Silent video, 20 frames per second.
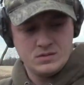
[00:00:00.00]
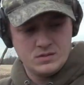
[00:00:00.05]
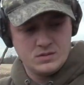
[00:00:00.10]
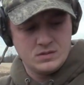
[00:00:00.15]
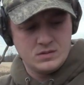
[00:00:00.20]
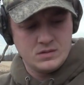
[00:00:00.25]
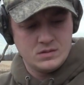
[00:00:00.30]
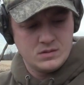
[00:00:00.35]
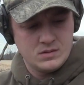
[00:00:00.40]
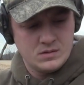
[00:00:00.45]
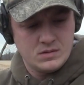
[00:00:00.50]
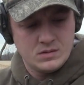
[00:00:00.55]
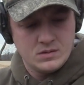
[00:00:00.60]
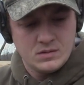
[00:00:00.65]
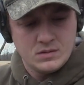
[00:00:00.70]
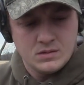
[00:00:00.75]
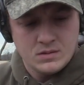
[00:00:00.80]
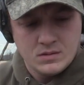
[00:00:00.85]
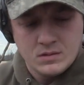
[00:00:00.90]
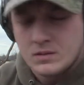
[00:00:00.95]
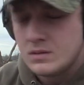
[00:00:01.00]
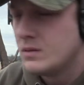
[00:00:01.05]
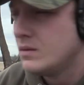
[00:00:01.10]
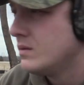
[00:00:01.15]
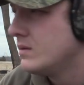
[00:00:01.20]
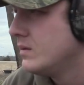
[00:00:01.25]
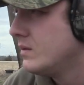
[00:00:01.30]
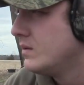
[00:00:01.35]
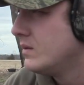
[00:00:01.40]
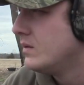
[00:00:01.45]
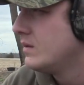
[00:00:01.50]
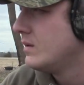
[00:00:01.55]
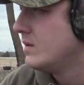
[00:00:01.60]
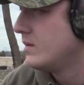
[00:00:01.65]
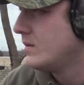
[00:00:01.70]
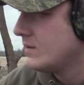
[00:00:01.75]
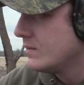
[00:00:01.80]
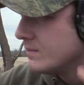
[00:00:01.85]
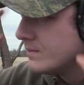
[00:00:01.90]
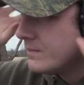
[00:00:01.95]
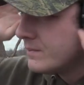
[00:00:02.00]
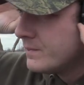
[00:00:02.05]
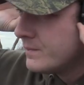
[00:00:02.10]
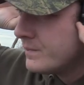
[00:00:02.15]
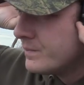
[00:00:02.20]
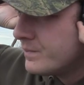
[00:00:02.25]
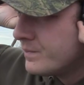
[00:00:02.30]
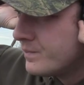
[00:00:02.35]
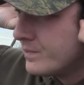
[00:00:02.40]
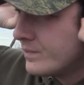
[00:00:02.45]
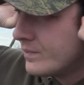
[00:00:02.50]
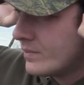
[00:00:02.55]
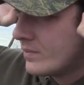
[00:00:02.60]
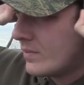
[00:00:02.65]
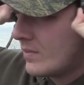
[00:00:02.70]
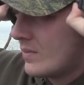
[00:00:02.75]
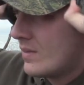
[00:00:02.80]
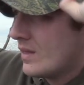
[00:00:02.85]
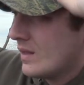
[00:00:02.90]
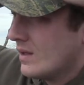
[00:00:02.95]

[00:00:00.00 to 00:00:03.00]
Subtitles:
[no speech]